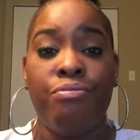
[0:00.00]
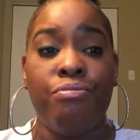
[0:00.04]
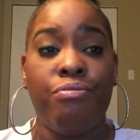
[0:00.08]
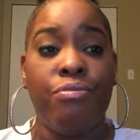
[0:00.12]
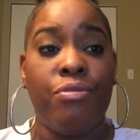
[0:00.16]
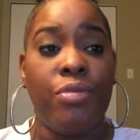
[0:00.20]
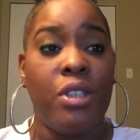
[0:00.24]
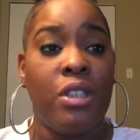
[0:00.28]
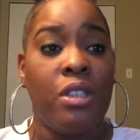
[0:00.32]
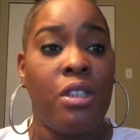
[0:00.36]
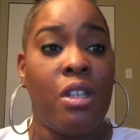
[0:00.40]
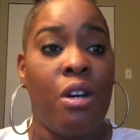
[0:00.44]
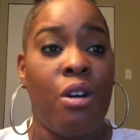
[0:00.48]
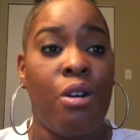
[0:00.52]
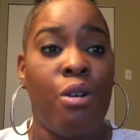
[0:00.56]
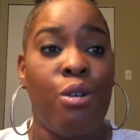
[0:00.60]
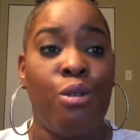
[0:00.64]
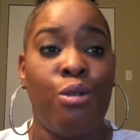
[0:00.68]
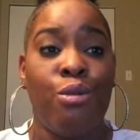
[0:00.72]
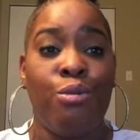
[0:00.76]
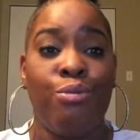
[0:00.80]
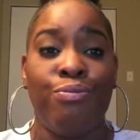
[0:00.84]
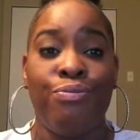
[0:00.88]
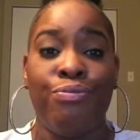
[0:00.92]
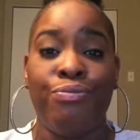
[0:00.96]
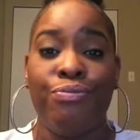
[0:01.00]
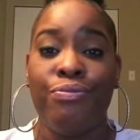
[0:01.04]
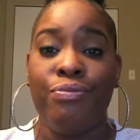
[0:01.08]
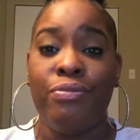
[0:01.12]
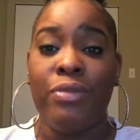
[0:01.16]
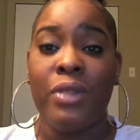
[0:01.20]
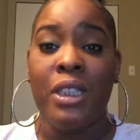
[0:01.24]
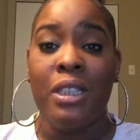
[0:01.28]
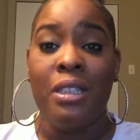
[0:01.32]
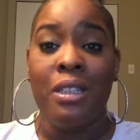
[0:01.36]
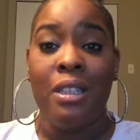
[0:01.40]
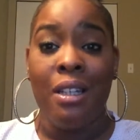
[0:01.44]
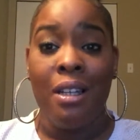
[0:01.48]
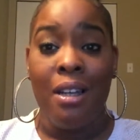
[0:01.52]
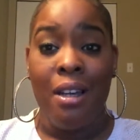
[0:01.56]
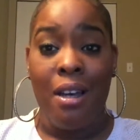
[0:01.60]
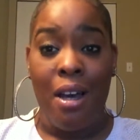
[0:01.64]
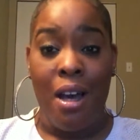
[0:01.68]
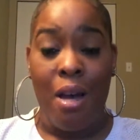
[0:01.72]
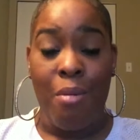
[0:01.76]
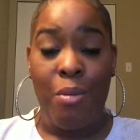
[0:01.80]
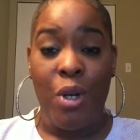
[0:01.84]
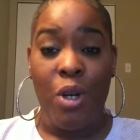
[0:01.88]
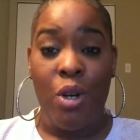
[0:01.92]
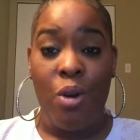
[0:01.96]
So
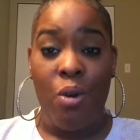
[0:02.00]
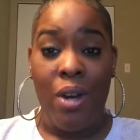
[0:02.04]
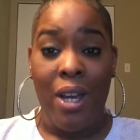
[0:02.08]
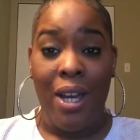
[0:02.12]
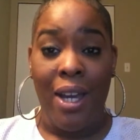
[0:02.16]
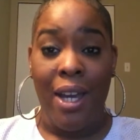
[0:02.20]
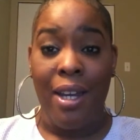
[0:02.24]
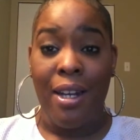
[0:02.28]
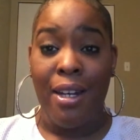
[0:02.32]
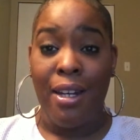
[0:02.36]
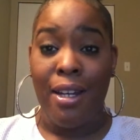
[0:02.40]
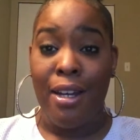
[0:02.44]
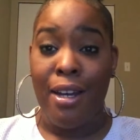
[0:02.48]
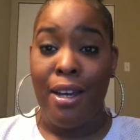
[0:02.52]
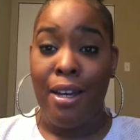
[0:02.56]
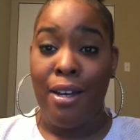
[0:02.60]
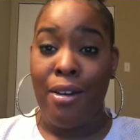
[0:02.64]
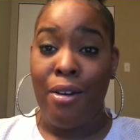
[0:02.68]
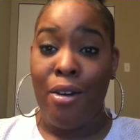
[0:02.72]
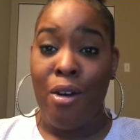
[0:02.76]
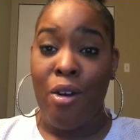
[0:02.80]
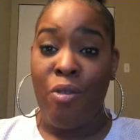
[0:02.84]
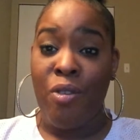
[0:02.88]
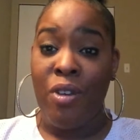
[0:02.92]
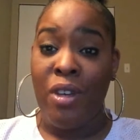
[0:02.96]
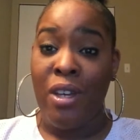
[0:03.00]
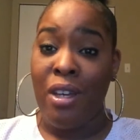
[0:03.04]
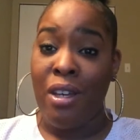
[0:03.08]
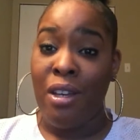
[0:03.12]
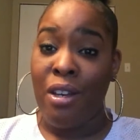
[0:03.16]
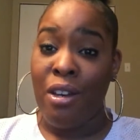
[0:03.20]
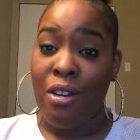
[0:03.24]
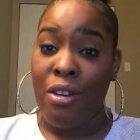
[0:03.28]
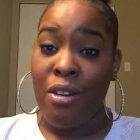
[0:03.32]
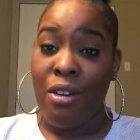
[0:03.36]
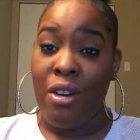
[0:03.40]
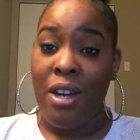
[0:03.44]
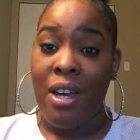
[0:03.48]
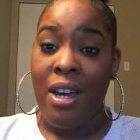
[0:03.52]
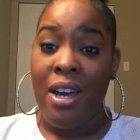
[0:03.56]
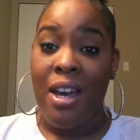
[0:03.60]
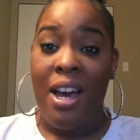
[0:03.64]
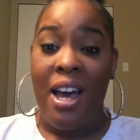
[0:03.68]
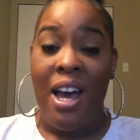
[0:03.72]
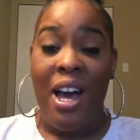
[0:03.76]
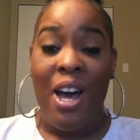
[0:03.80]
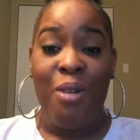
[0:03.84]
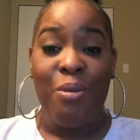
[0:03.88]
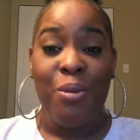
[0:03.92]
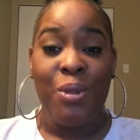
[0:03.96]
I'm gonna go ahead and cut it off here.
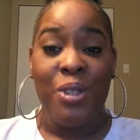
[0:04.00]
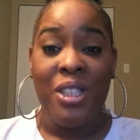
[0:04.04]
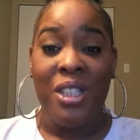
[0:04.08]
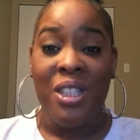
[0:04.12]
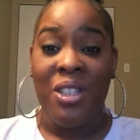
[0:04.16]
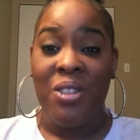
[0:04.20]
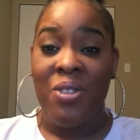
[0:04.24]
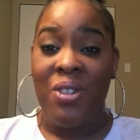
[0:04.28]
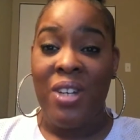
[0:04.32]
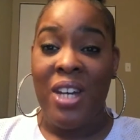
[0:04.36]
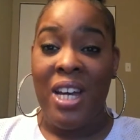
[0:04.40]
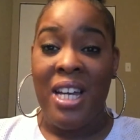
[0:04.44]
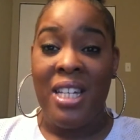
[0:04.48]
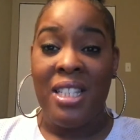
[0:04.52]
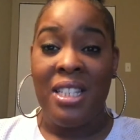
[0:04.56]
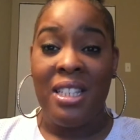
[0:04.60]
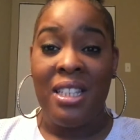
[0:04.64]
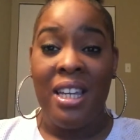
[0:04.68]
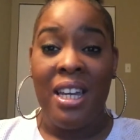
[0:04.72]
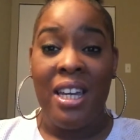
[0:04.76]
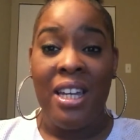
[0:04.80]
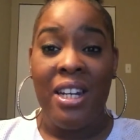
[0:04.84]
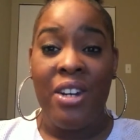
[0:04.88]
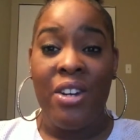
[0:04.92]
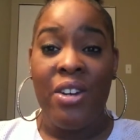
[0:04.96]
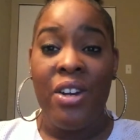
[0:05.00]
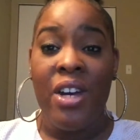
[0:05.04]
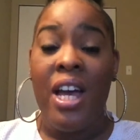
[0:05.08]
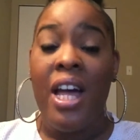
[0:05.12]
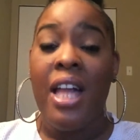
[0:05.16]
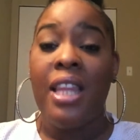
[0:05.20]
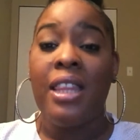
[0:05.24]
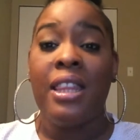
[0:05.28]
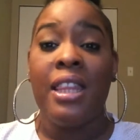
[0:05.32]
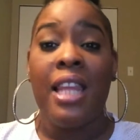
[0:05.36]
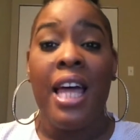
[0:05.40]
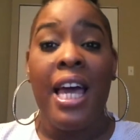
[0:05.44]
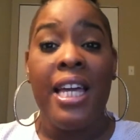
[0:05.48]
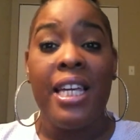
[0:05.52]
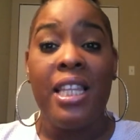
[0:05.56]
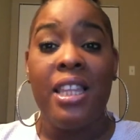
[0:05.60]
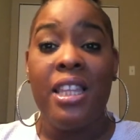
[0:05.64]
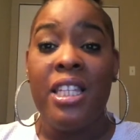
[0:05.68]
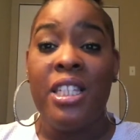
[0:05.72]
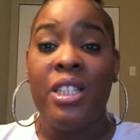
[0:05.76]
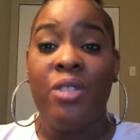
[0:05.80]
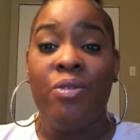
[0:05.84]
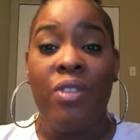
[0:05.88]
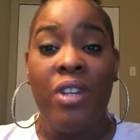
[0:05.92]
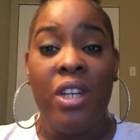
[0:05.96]
I will see you guys later. Like
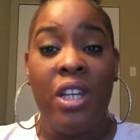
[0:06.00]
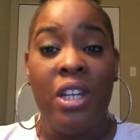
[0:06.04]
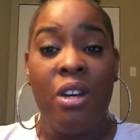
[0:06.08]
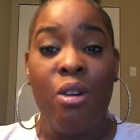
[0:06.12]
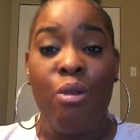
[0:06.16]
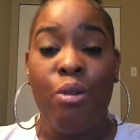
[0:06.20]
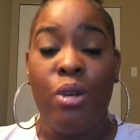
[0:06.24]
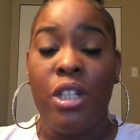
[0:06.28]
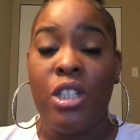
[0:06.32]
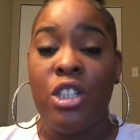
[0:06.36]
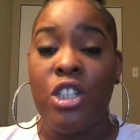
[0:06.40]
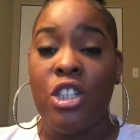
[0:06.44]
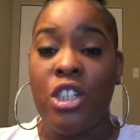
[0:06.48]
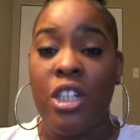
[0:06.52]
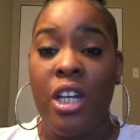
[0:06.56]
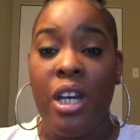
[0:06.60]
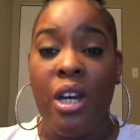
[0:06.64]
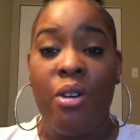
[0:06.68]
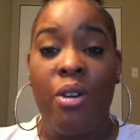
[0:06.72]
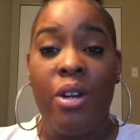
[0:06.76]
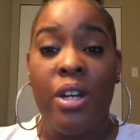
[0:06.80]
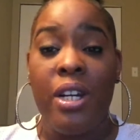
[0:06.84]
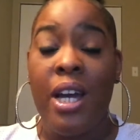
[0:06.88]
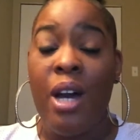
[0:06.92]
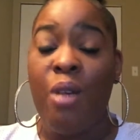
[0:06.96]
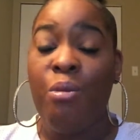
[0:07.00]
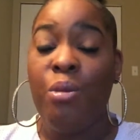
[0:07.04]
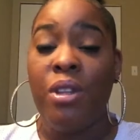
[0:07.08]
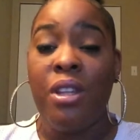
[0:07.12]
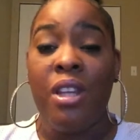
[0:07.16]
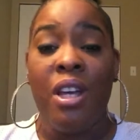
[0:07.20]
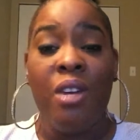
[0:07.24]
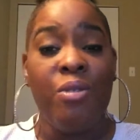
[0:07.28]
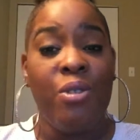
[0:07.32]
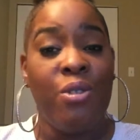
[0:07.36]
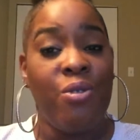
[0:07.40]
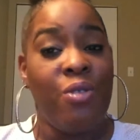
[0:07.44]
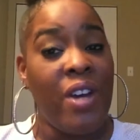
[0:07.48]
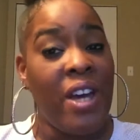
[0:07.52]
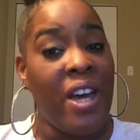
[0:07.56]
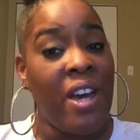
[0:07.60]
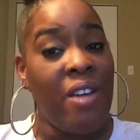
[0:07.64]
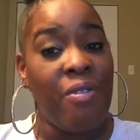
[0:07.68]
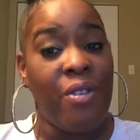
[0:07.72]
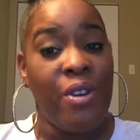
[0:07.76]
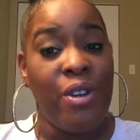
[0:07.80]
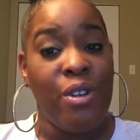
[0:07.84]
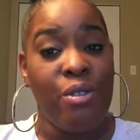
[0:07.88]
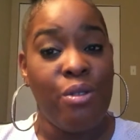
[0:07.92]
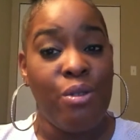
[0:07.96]
this video and share it. I would love you
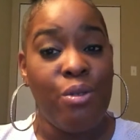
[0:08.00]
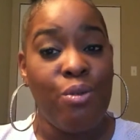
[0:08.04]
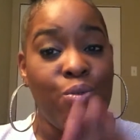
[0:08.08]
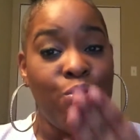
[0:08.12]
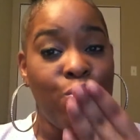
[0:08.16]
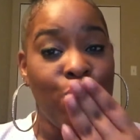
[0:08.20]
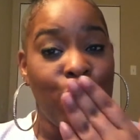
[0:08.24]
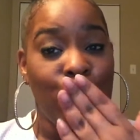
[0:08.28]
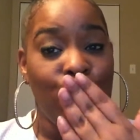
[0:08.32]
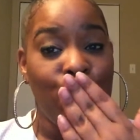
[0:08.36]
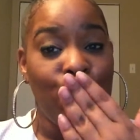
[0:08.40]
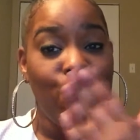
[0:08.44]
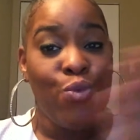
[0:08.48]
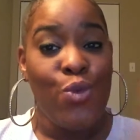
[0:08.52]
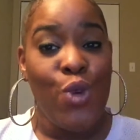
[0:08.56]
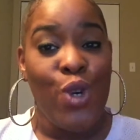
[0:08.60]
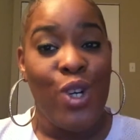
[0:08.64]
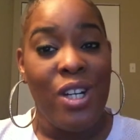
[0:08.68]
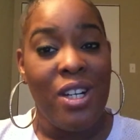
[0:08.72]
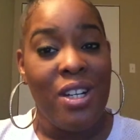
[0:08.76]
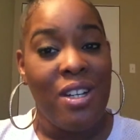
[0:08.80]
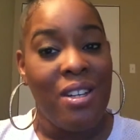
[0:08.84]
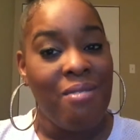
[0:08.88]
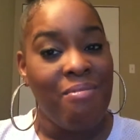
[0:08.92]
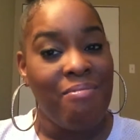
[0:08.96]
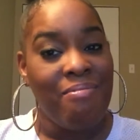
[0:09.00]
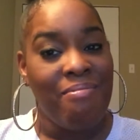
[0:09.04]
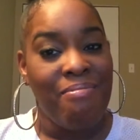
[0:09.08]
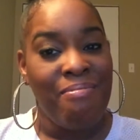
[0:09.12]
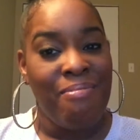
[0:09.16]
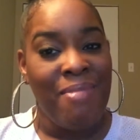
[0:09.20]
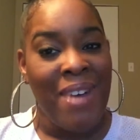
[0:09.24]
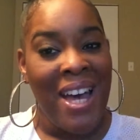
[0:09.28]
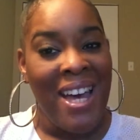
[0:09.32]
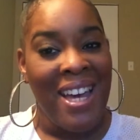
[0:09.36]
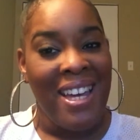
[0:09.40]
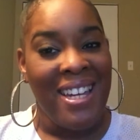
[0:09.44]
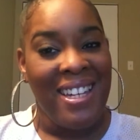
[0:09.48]
forever. Bye.